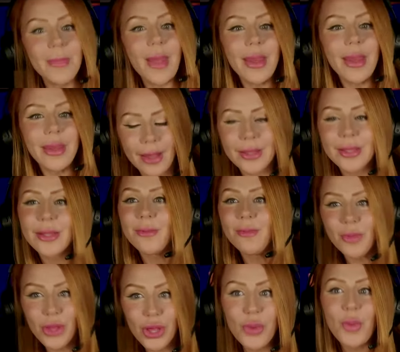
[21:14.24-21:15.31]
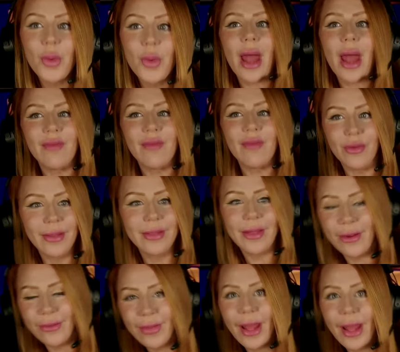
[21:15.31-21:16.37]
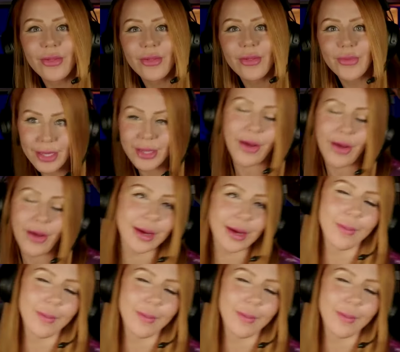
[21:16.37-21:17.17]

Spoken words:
Yes, you would have it right there. That's what he's talking